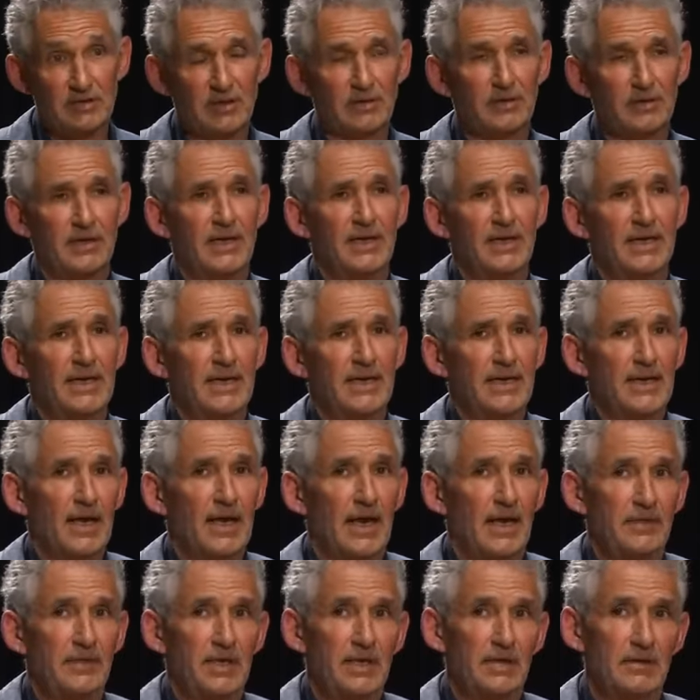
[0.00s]
So,
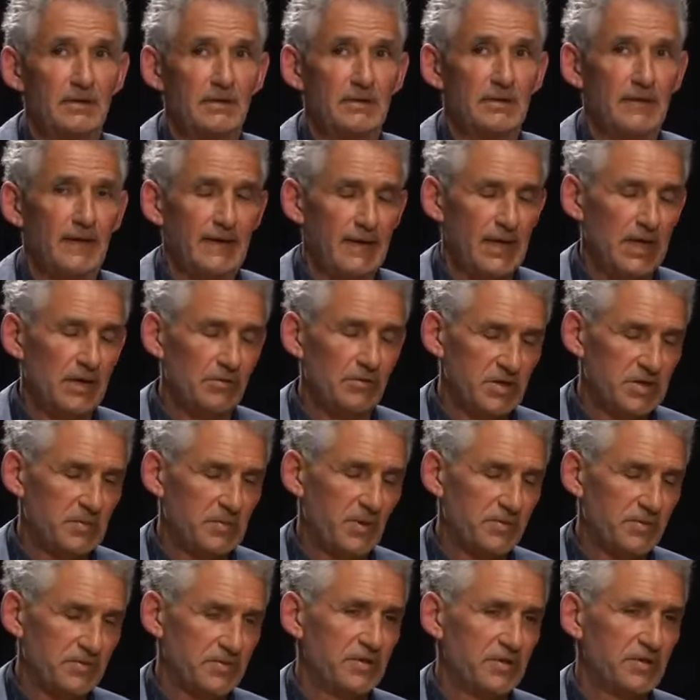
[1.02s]
I think in
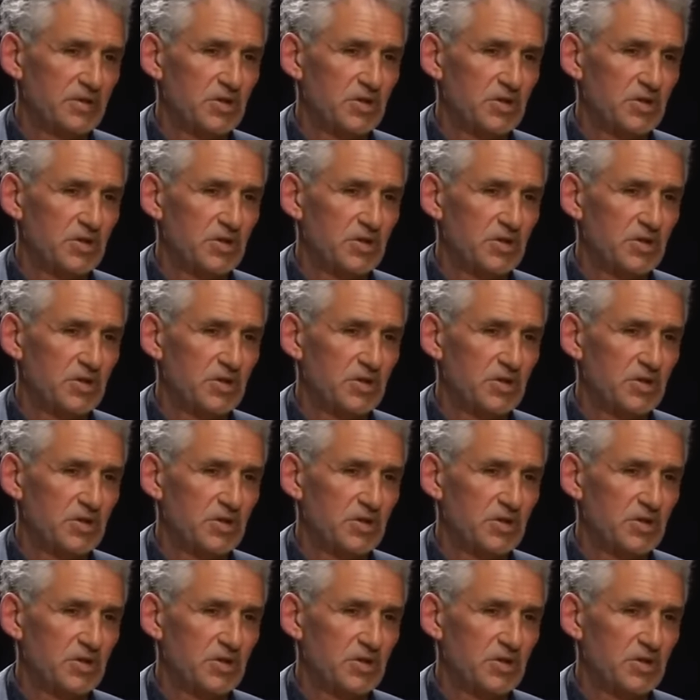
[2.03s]
response